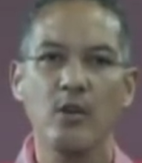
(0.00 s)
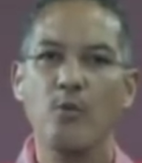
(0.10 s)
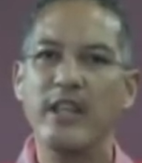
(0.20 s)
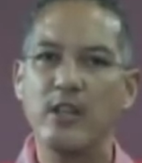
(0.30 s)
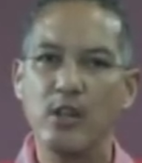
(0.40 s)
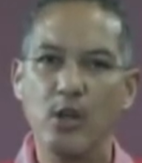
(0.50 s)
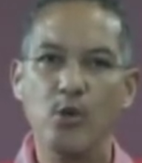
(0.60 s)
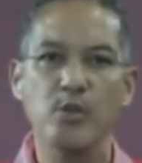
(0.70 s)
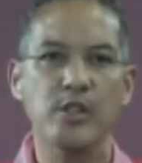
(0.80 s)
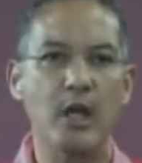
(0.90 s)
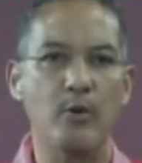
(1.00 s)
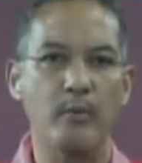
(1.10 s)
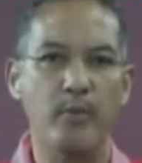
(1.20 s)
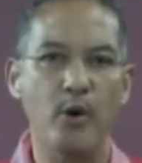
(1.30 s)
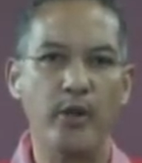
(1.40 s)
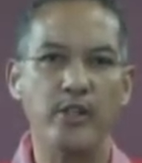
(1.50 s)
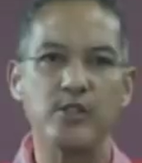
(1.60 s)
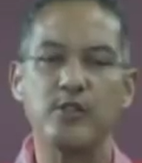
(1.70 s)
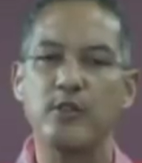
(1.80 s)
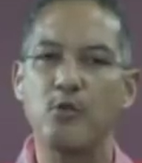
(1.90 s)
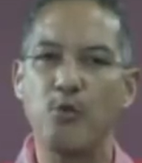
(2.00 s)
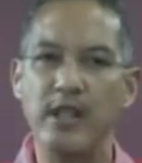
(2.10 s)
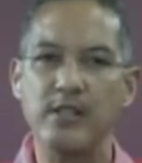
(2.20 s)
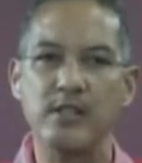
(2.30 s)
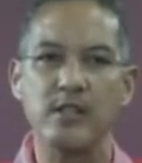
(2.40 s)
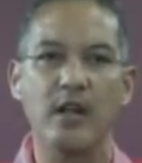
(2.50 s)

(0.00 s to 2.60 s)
we closed our borders to the rest